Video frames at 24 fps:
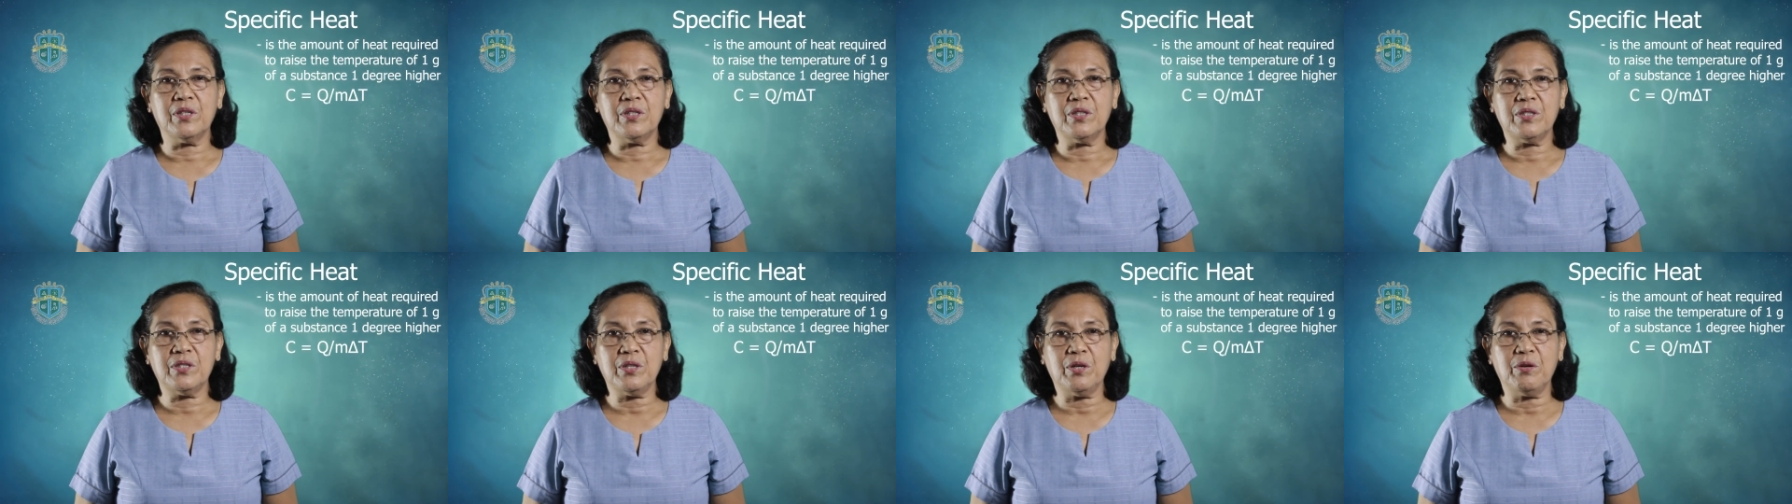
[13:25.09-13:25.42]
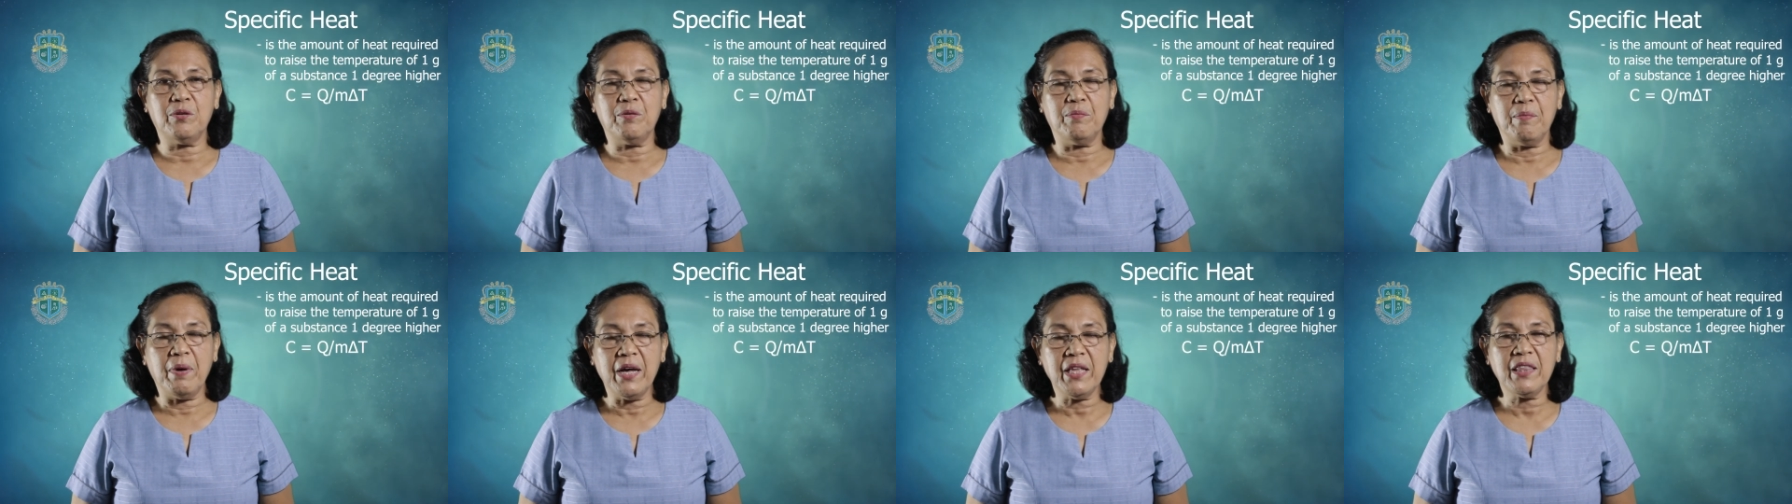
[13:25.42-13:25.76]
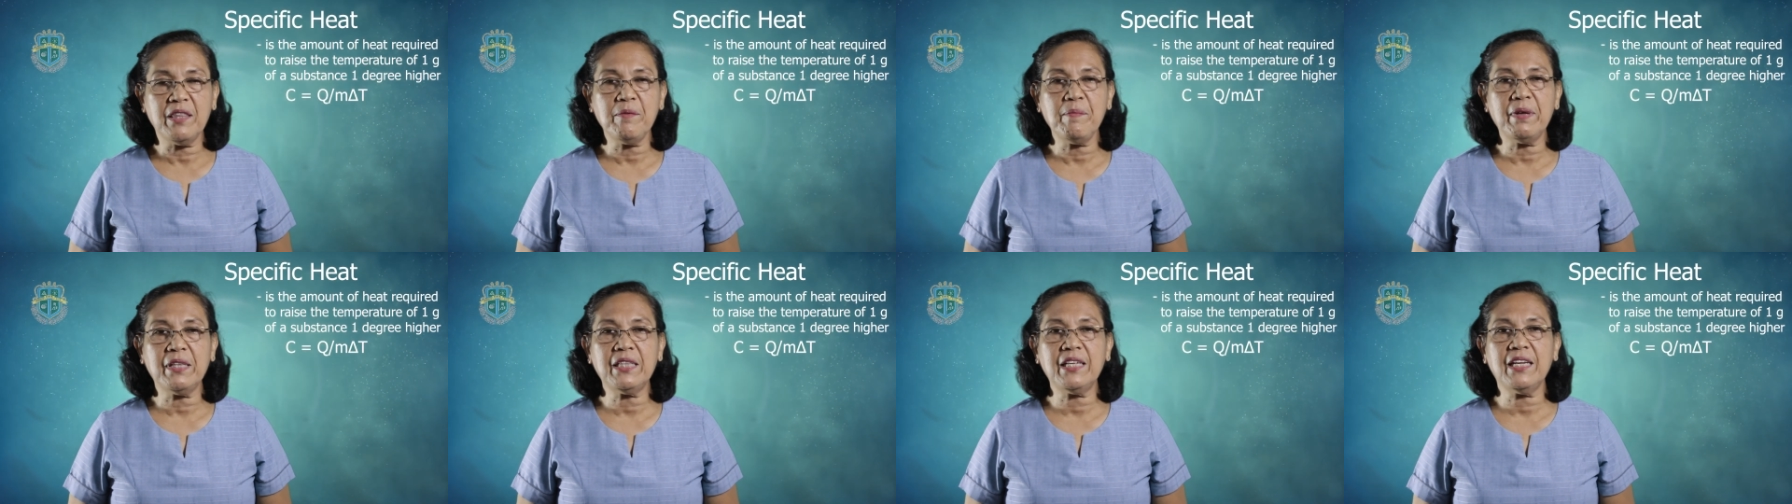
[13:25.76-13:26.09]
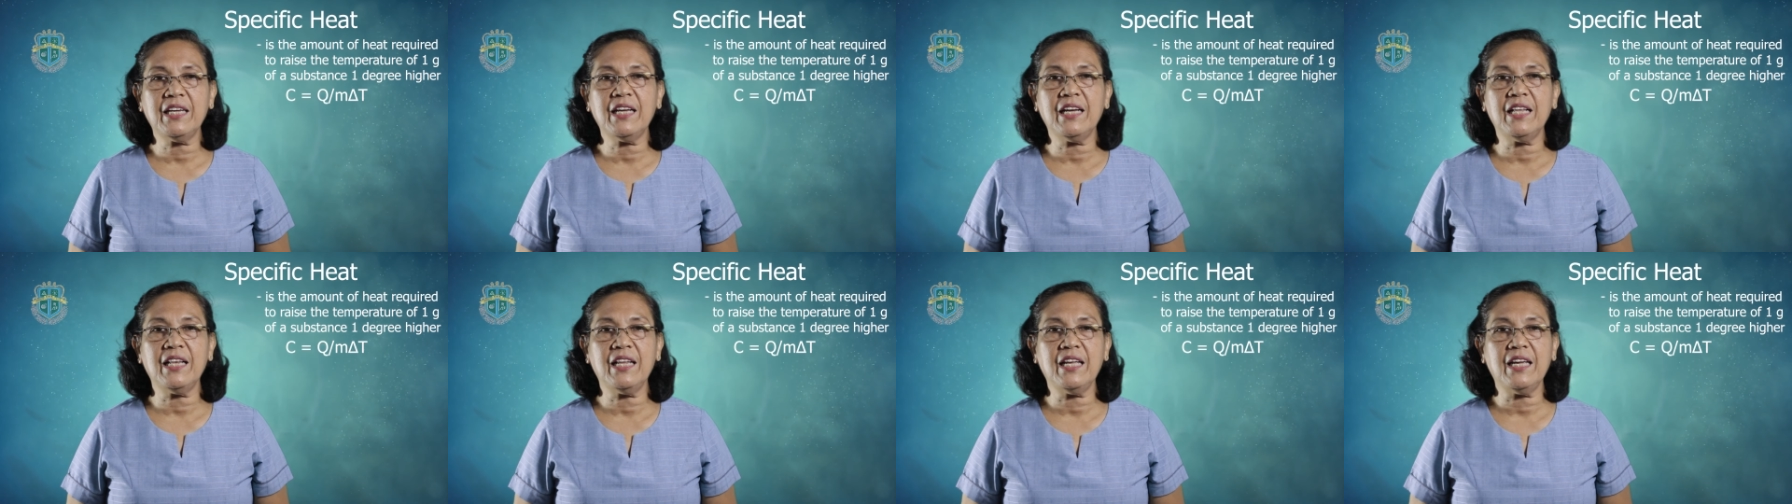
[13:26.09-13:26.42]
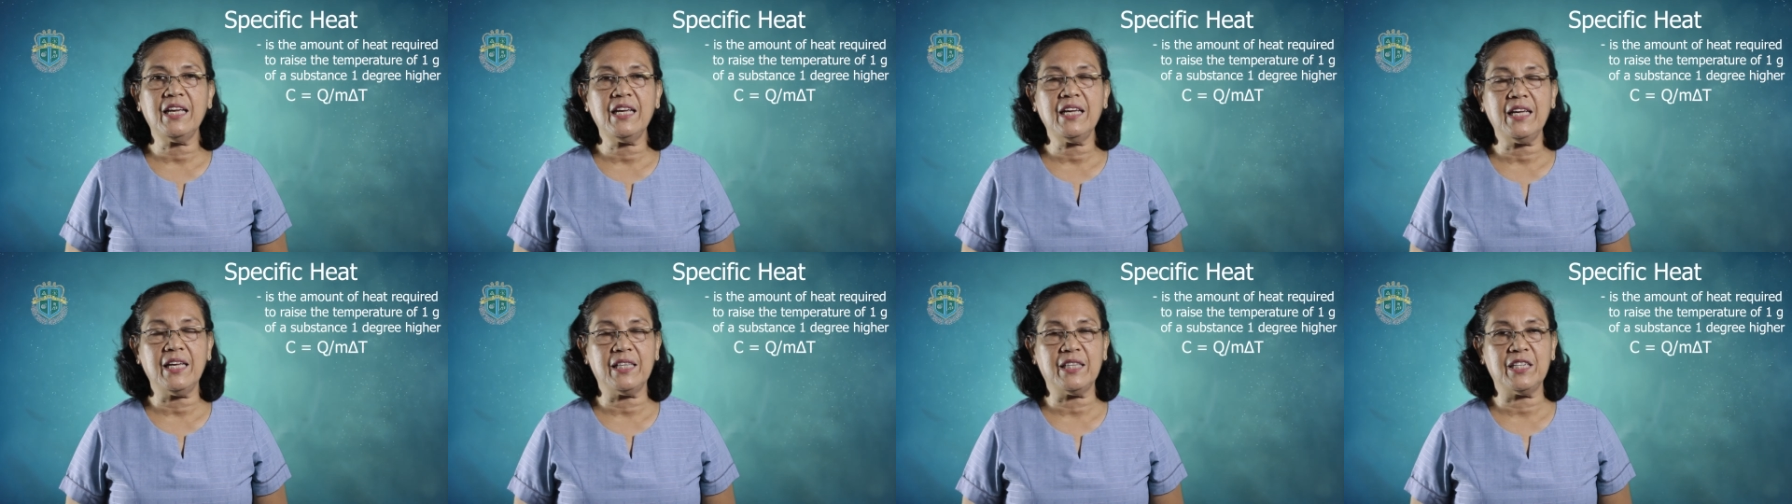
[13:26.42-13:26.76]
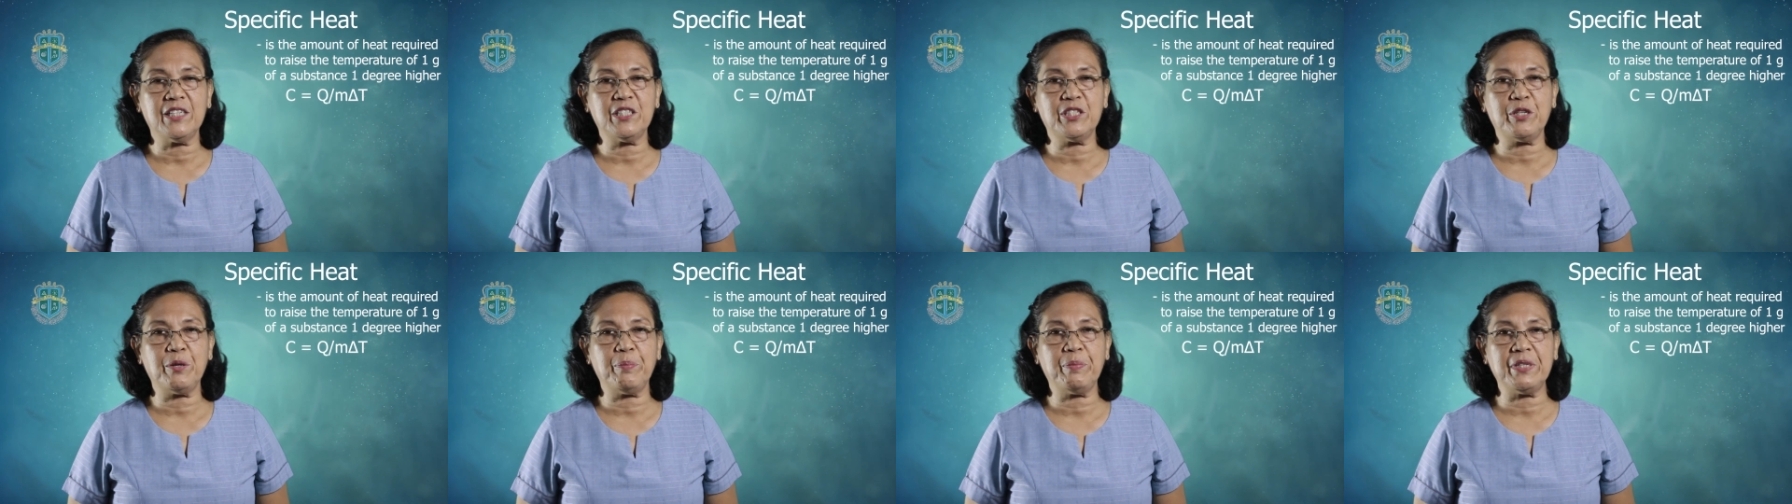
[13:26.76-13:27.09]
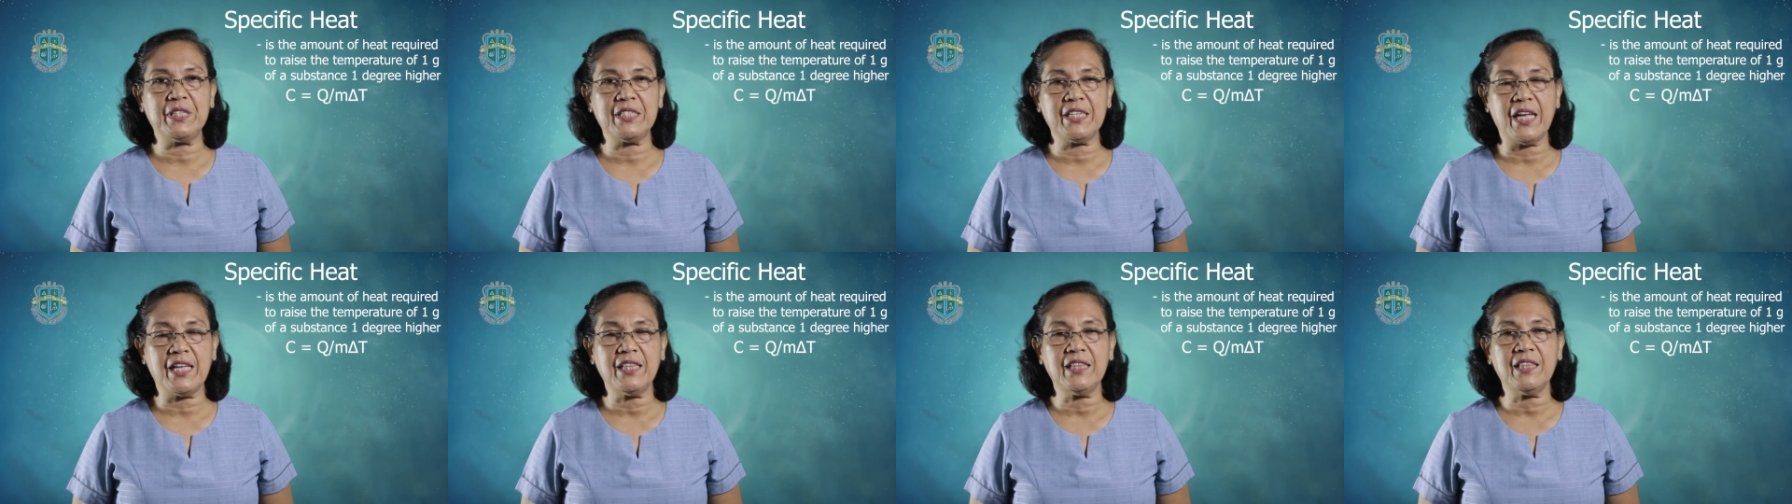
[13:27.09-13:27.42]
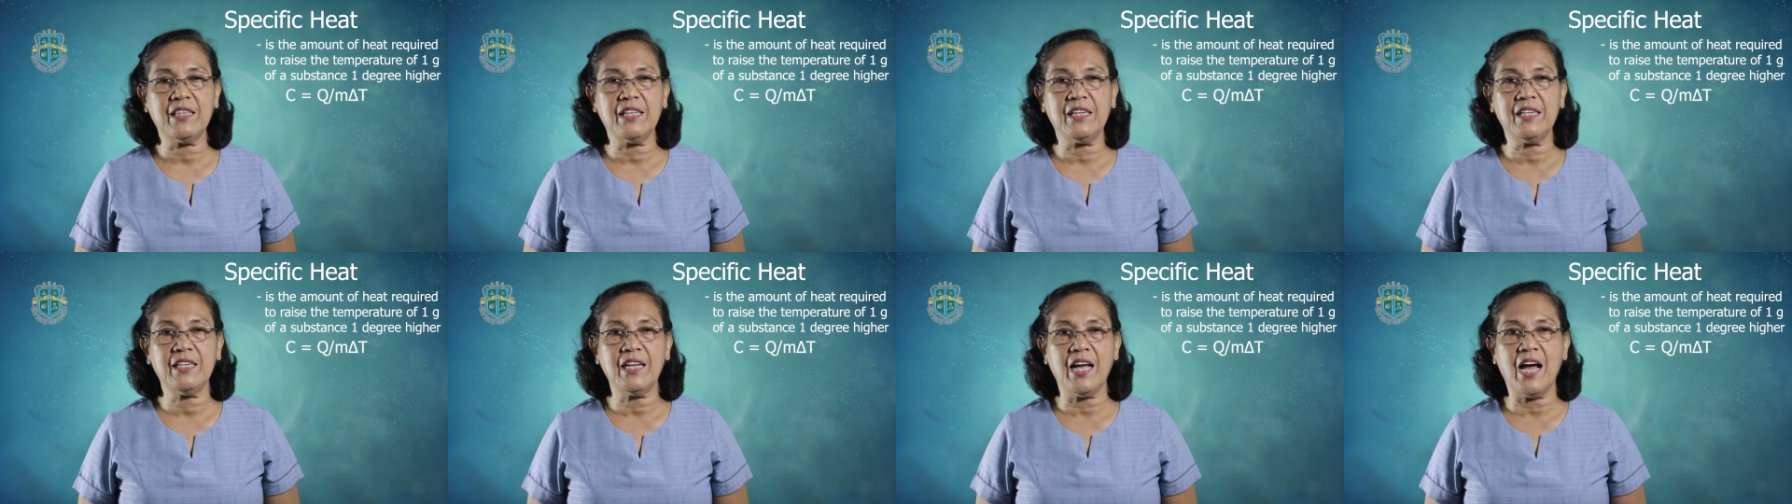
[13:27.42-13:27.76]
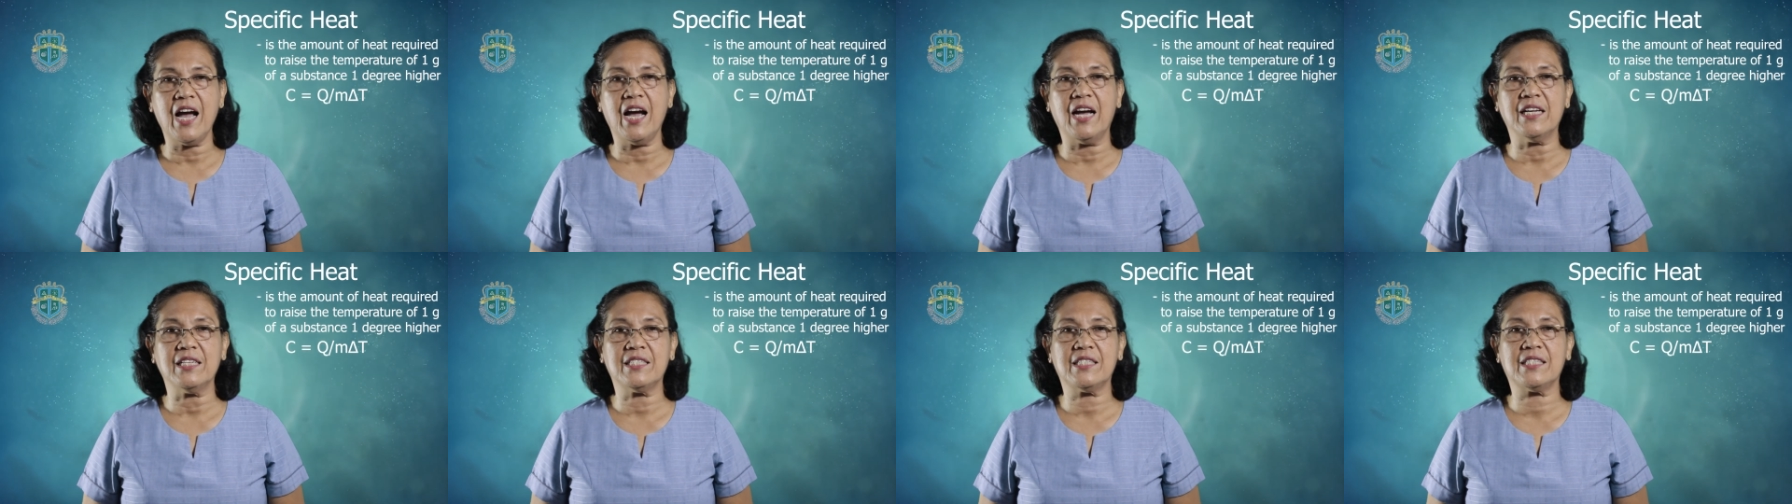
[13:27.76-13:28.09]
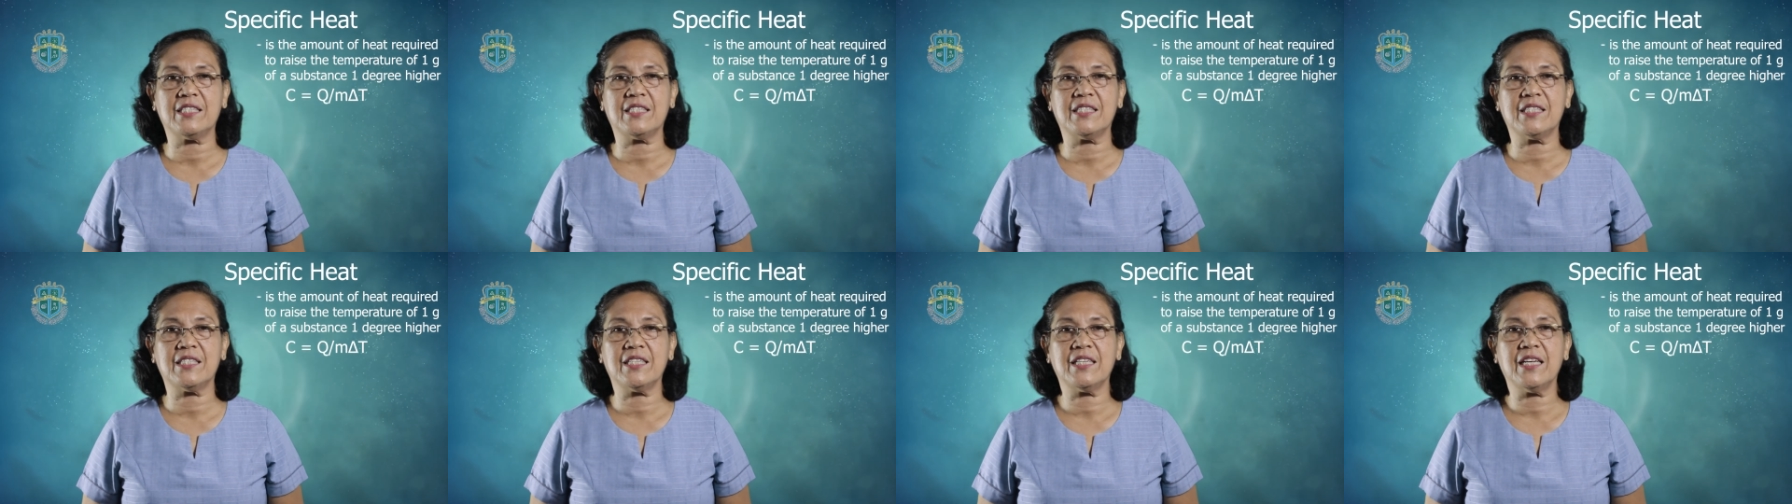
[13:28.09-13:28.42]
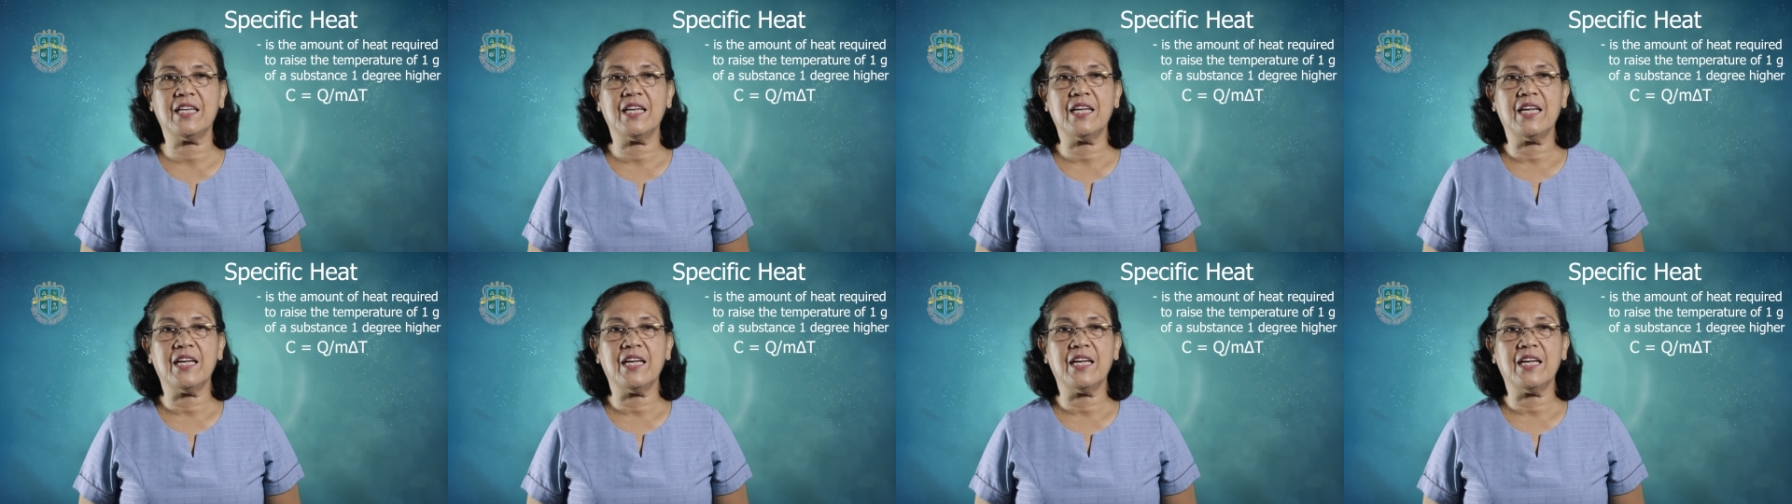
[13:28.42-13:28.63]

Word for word: So mathematically, it is represented as